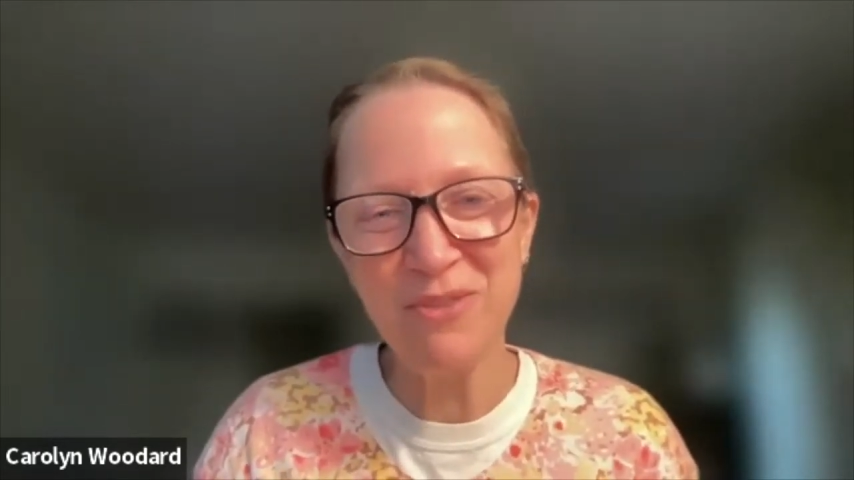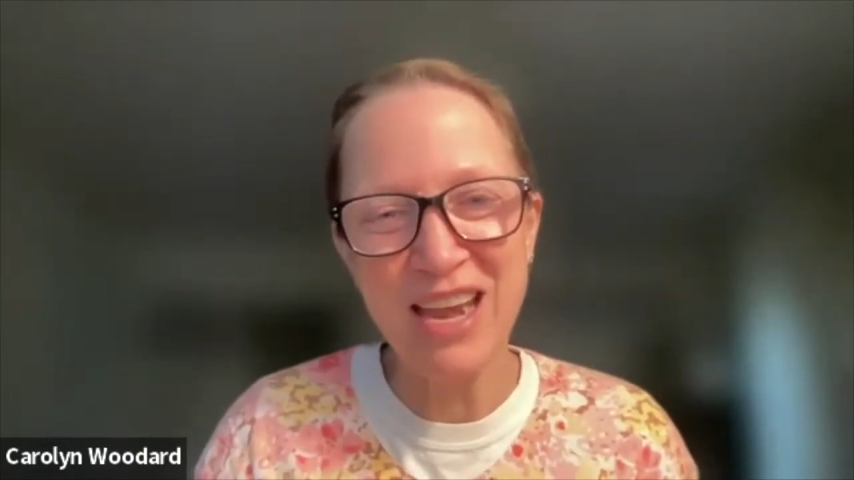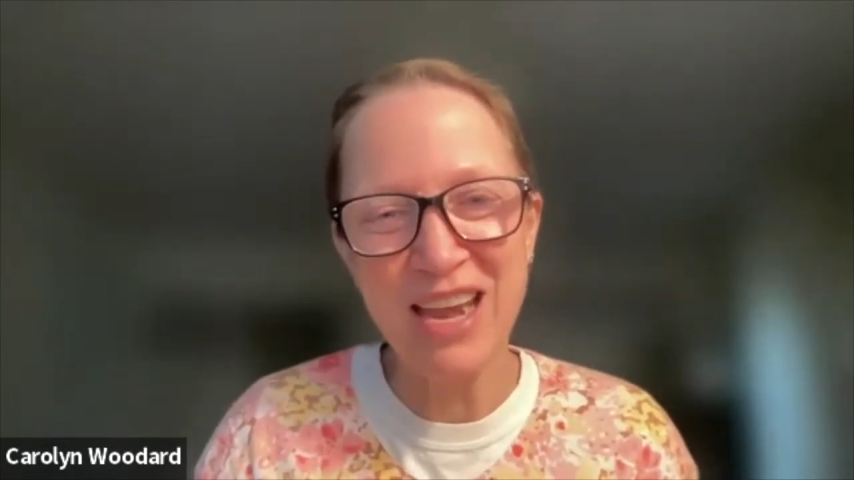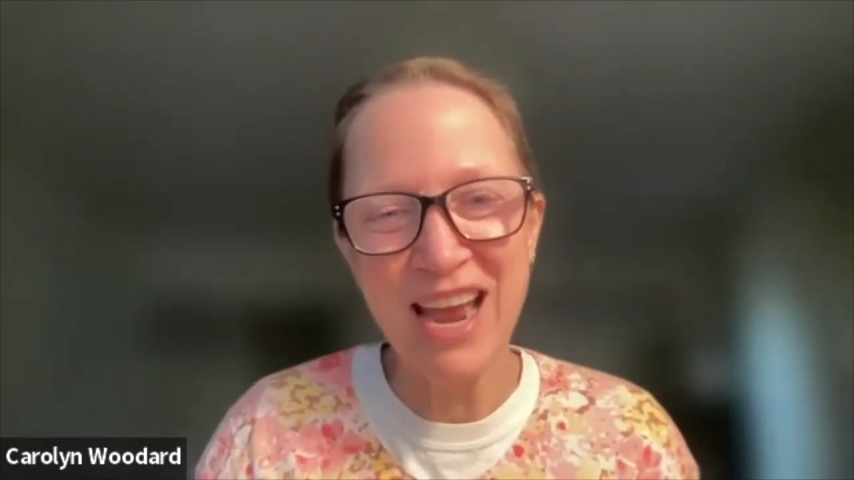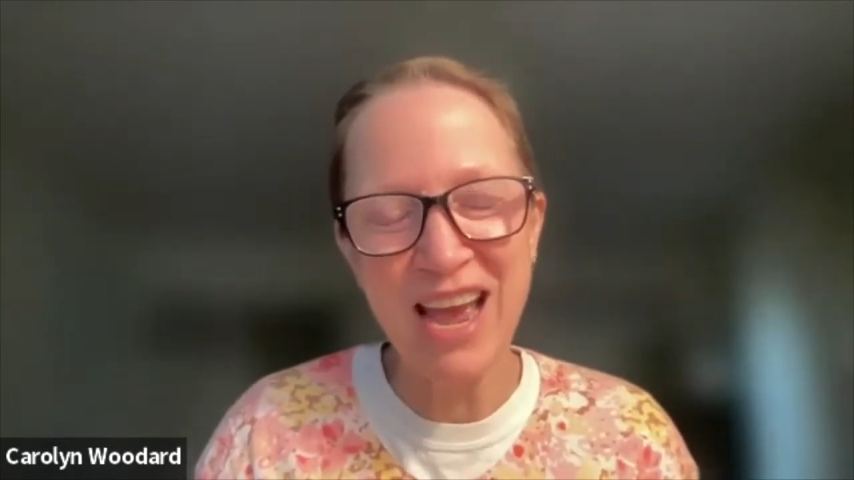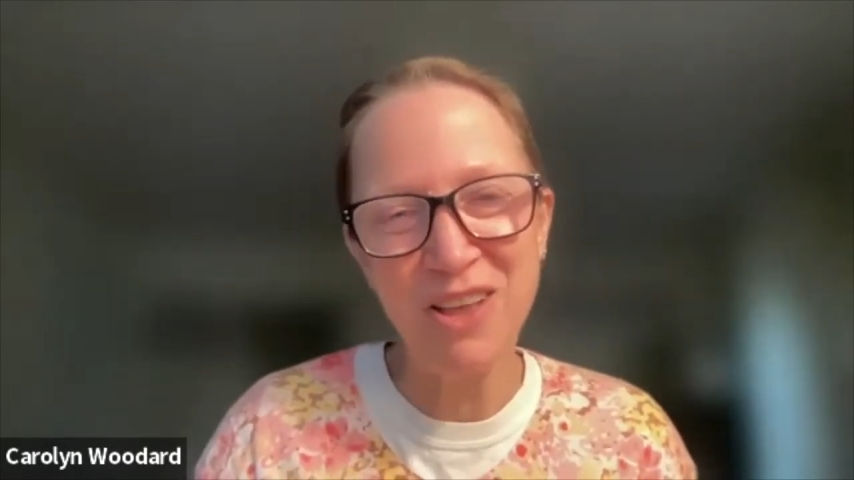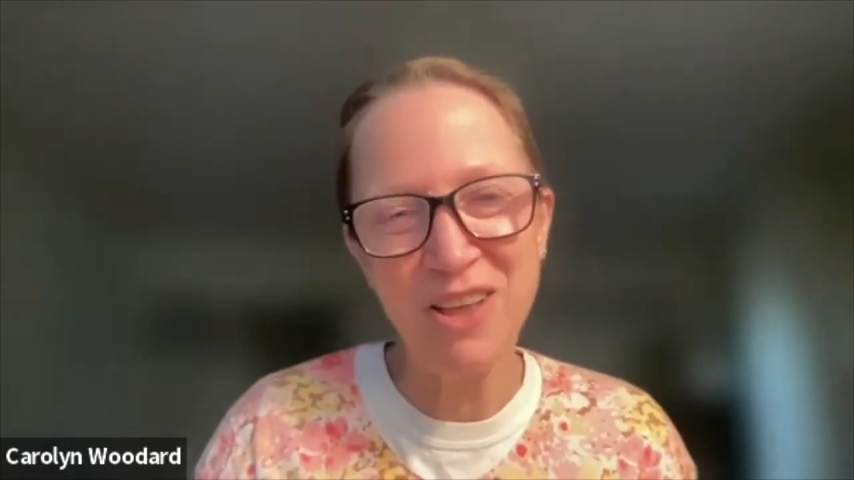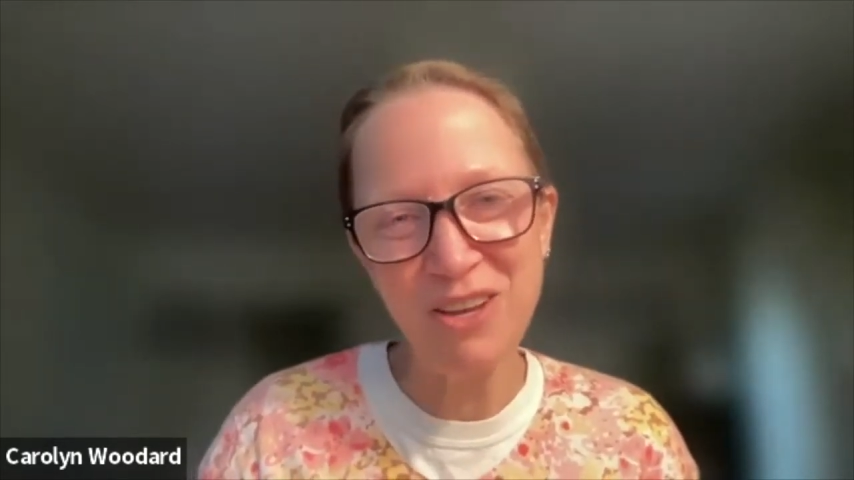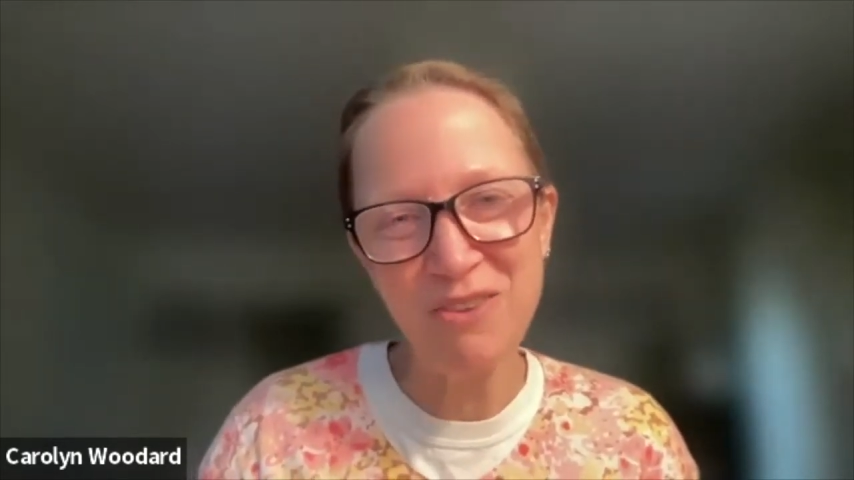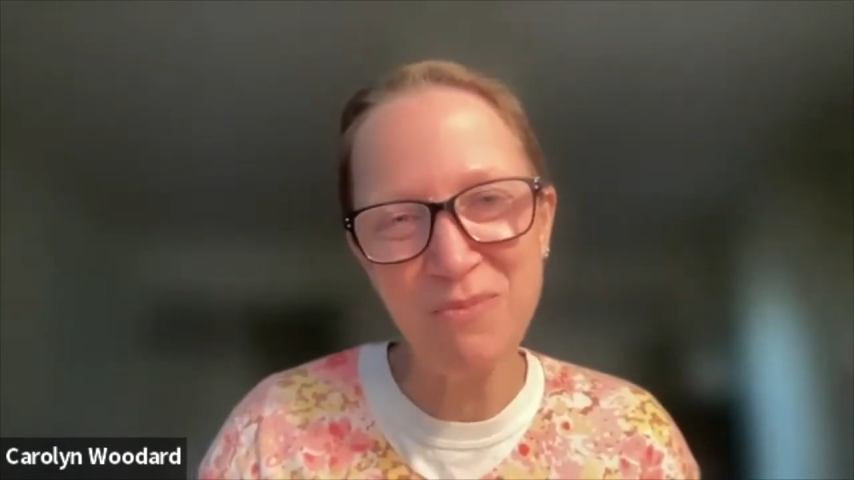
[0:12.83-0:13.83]
and how
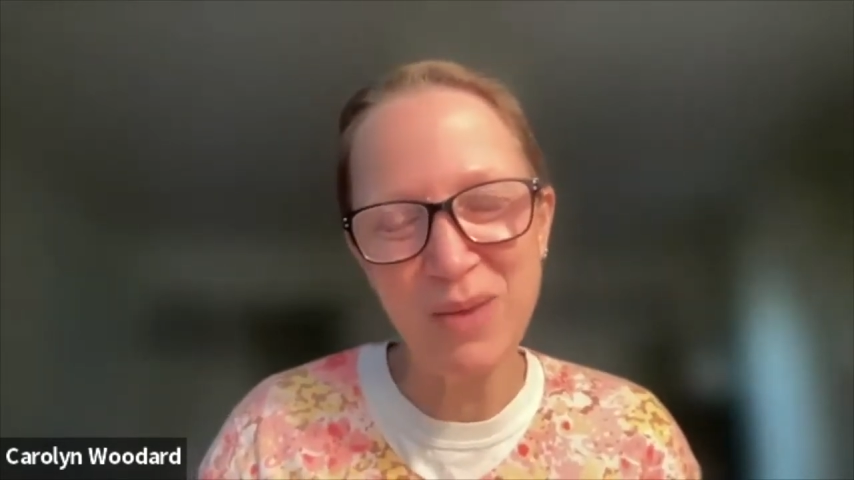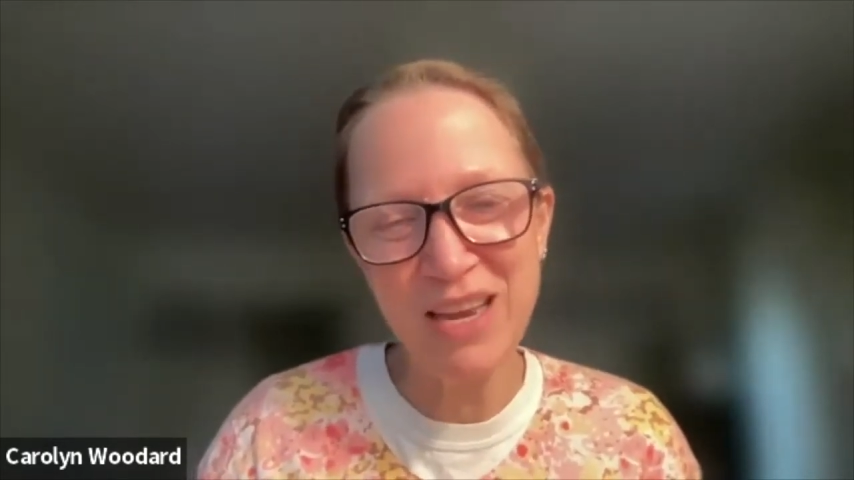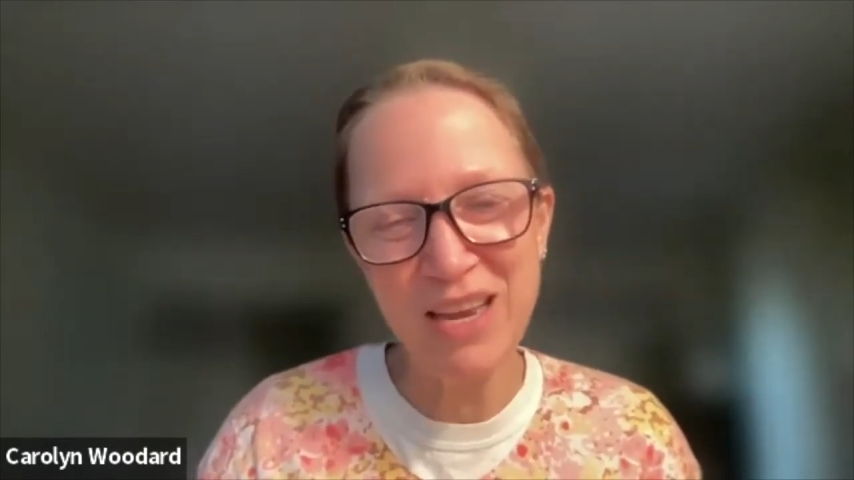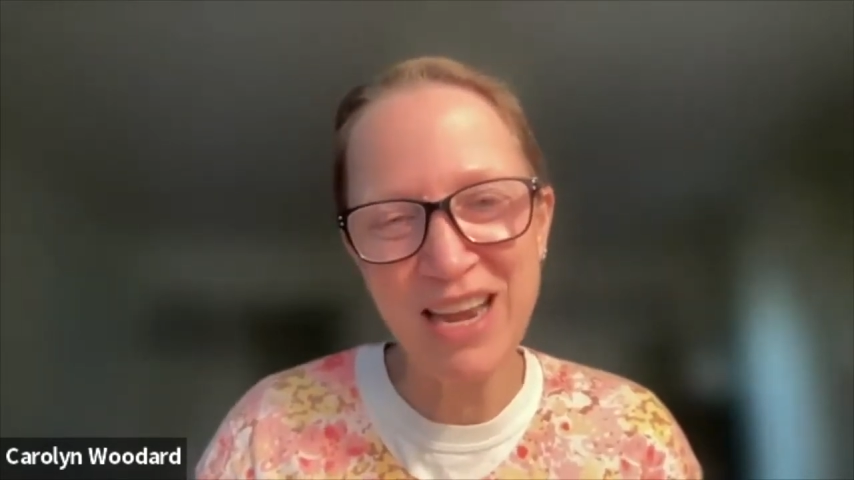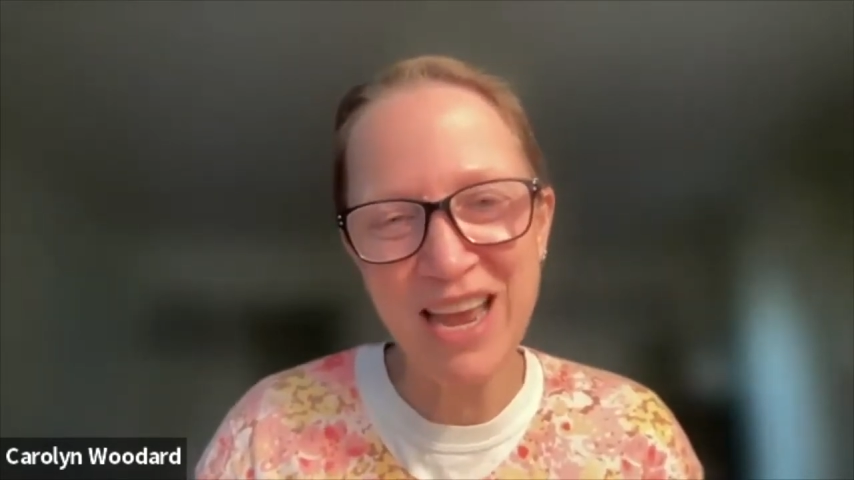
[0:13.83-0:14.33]
long you've been